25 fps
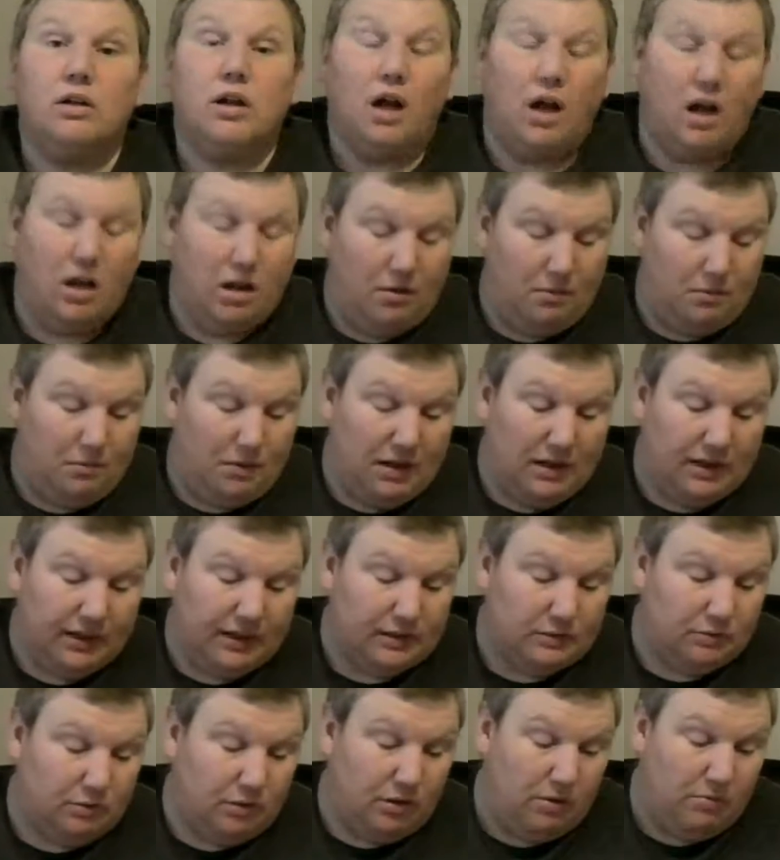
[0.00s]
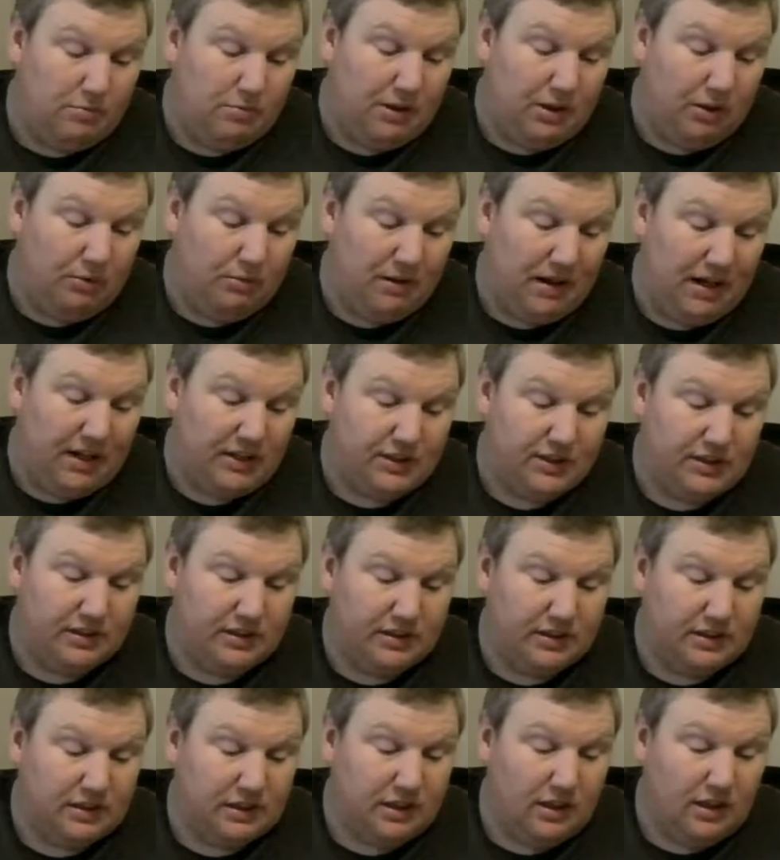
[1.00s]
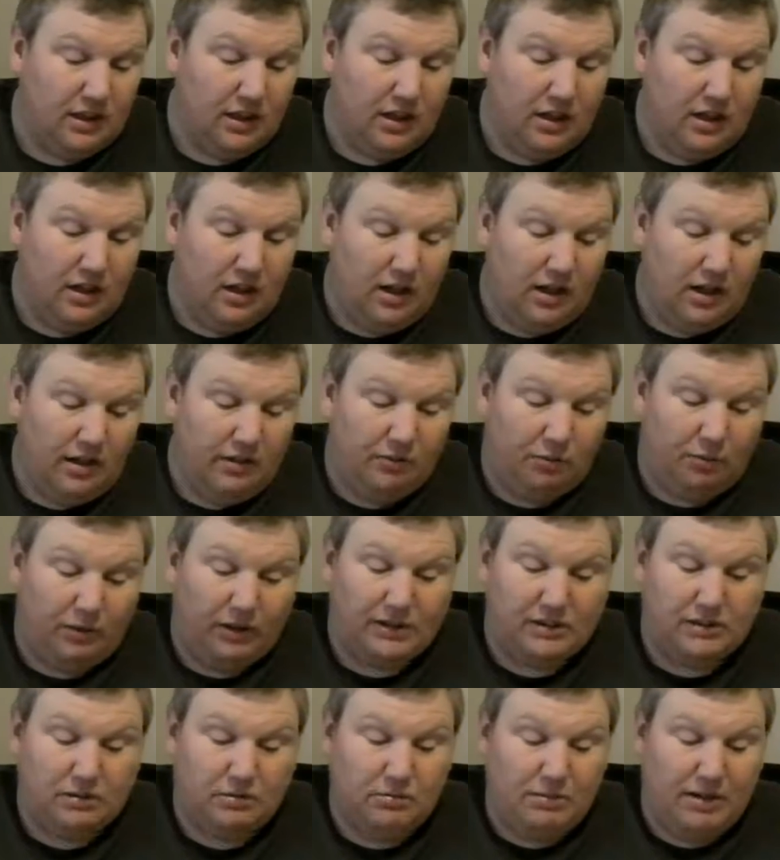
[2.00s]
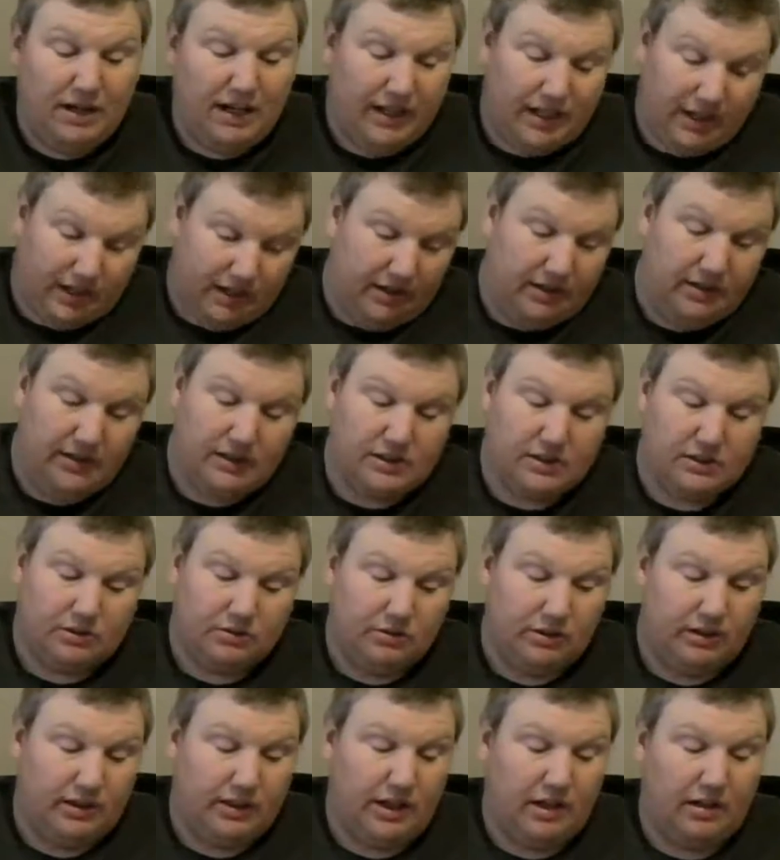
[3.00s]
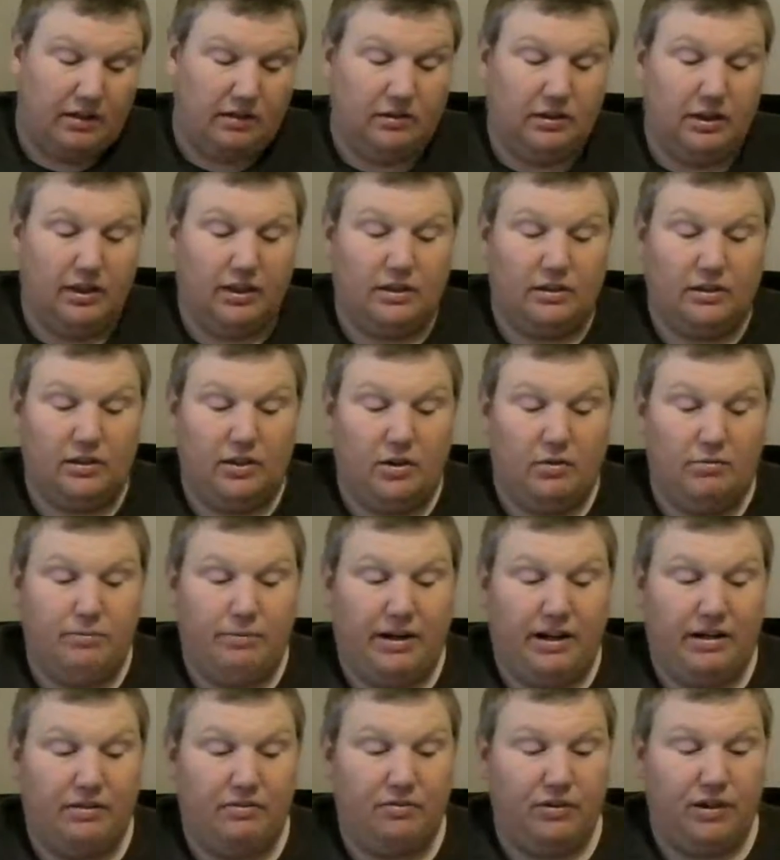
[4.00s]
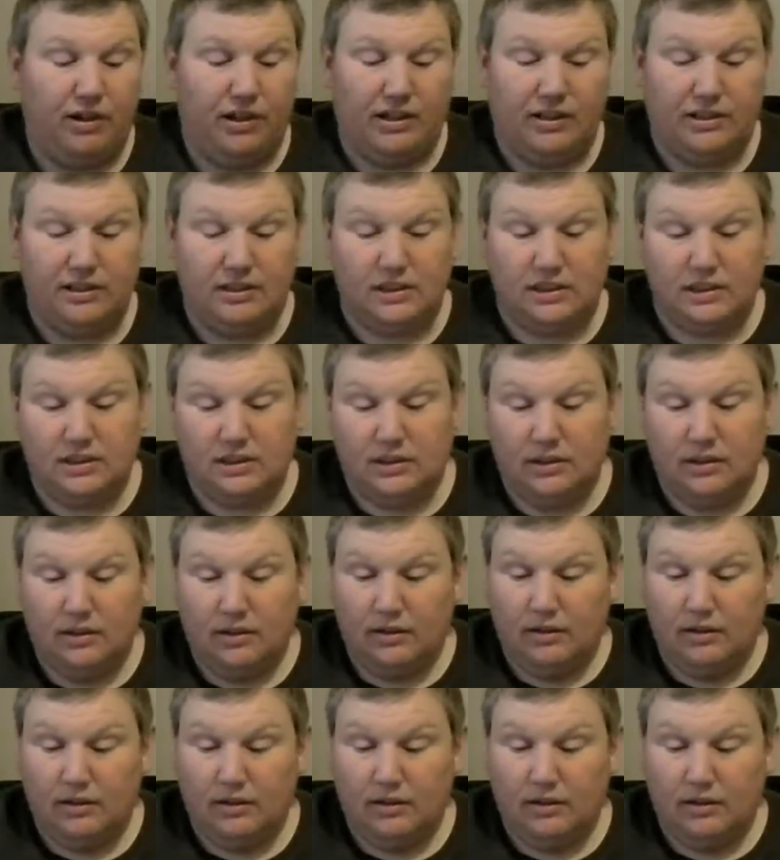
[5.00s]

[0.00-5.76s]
I think it's one of the better matches in WrestleMania history, not alone main events.